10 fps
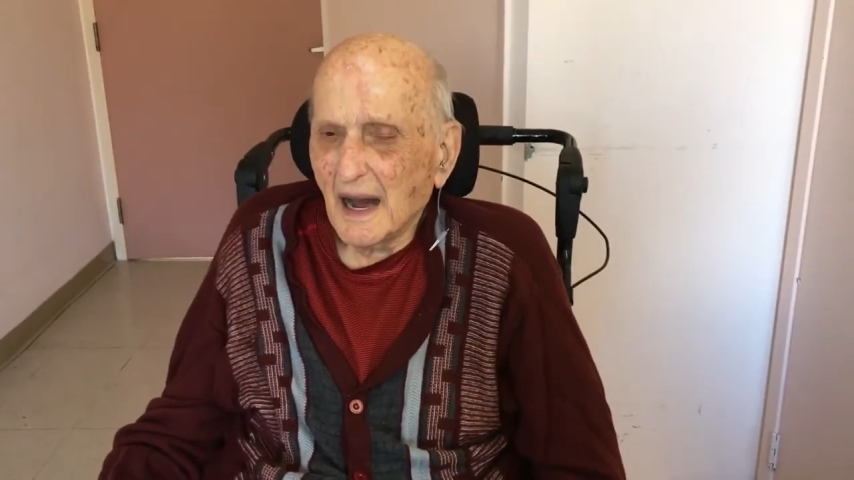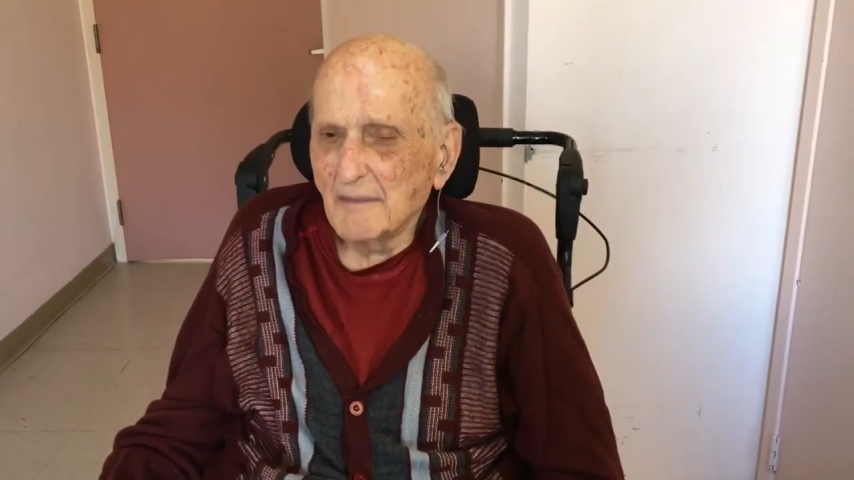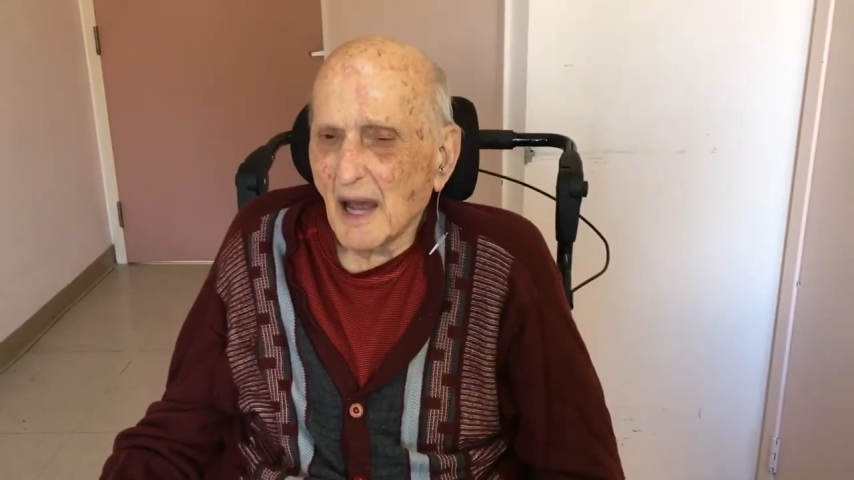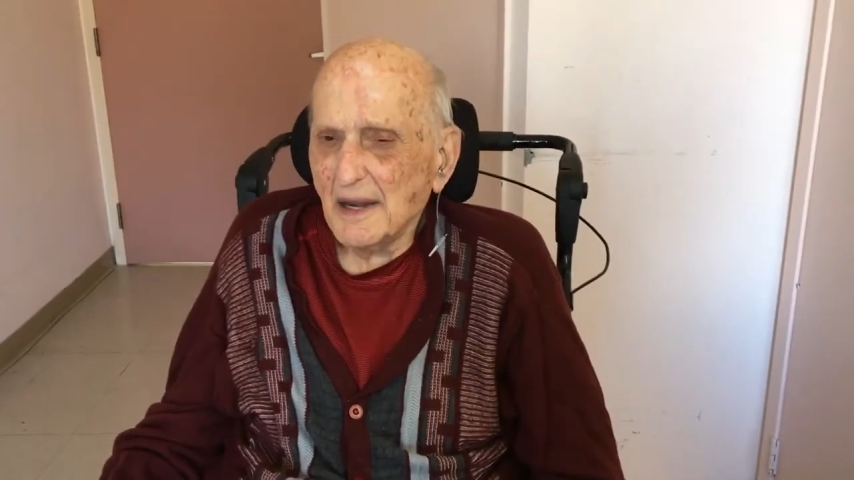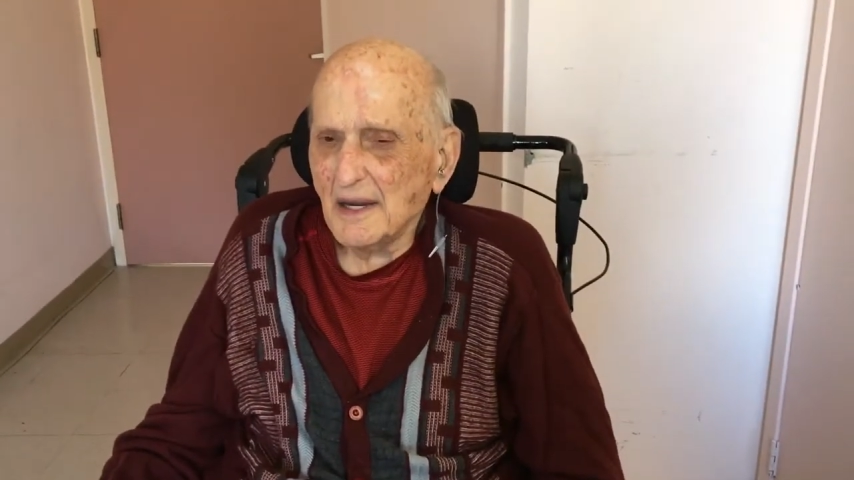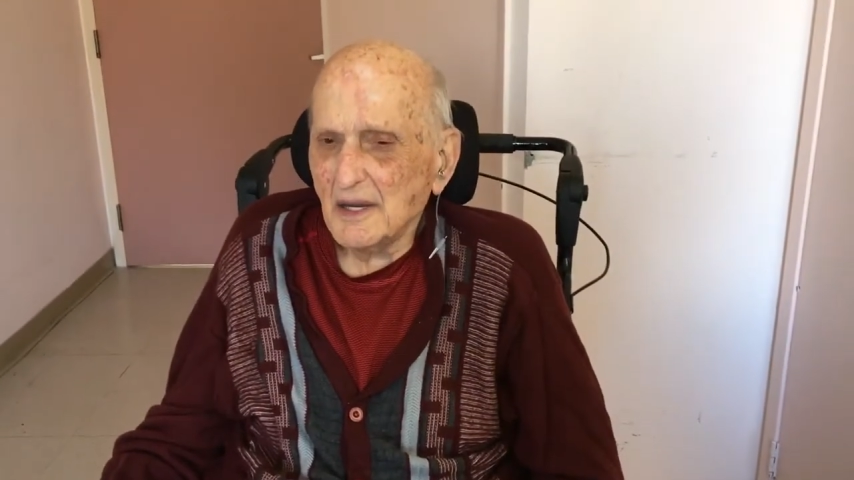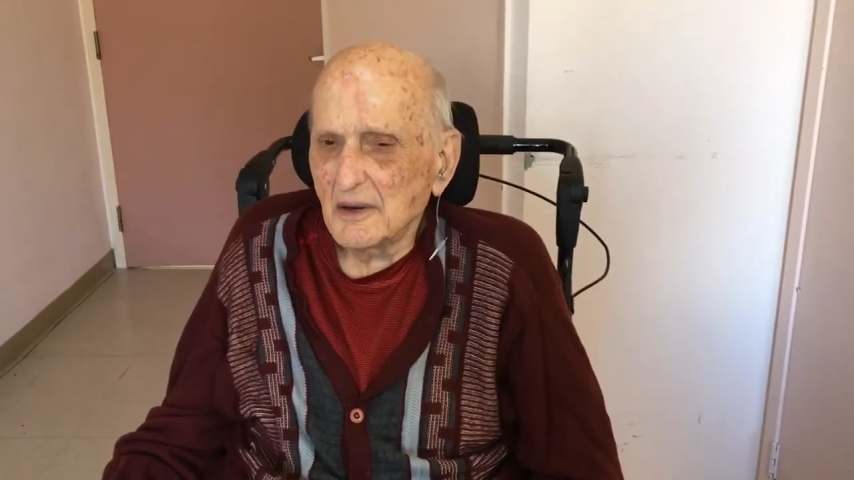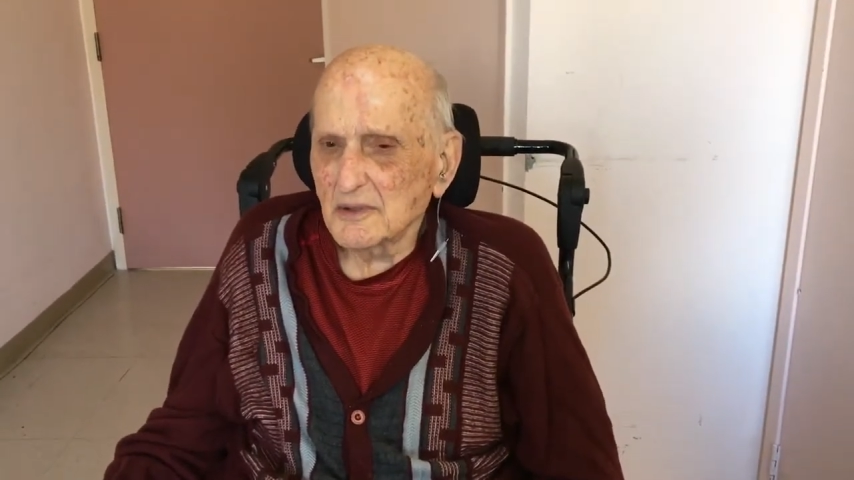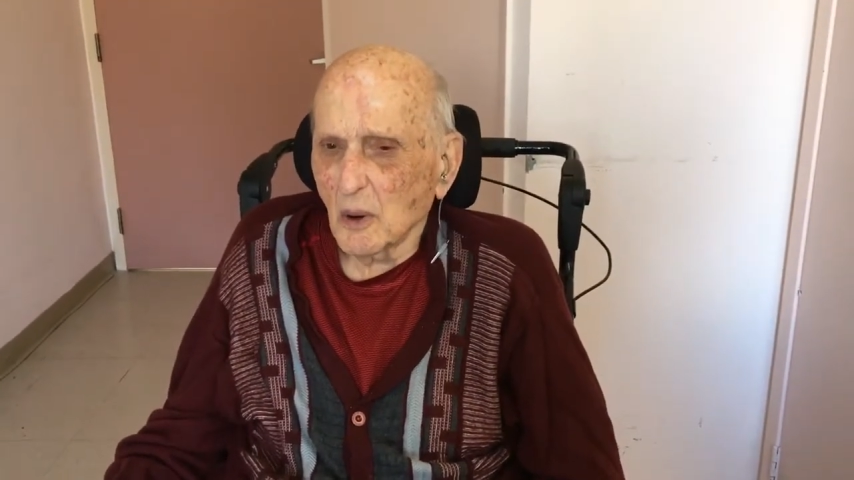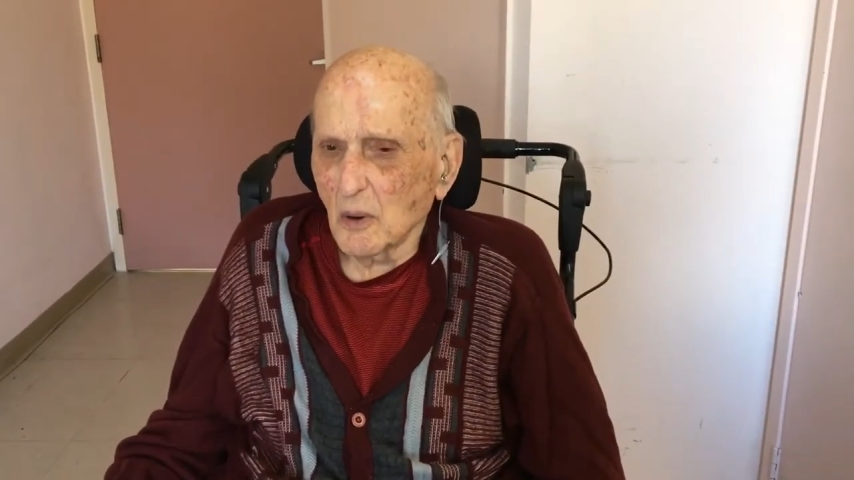I'm 90
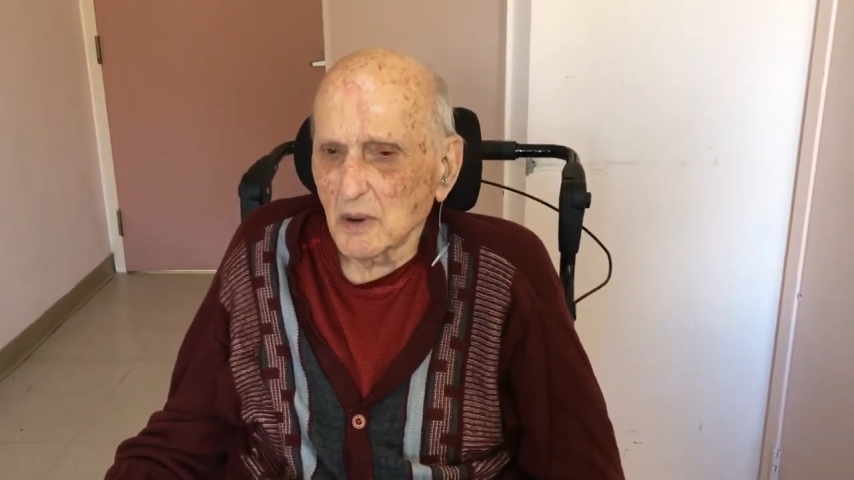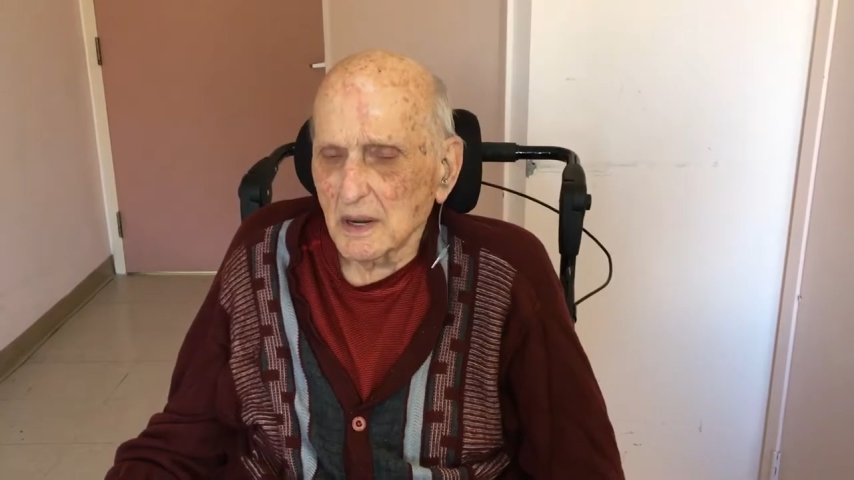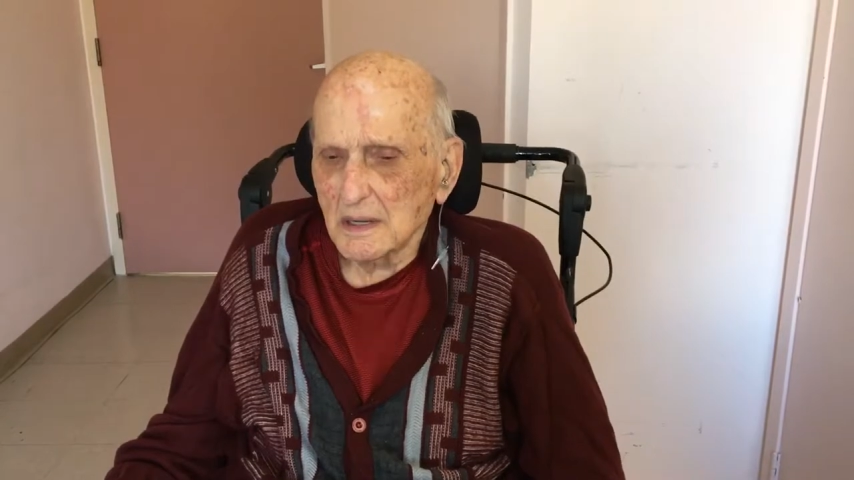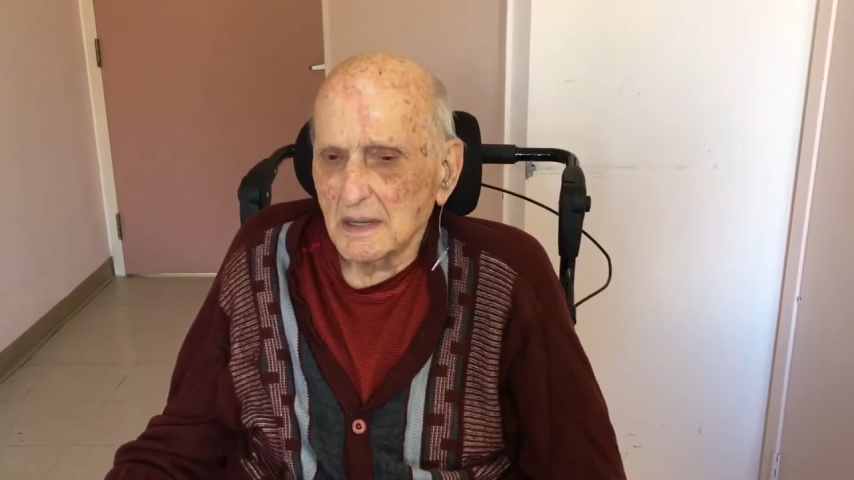years old.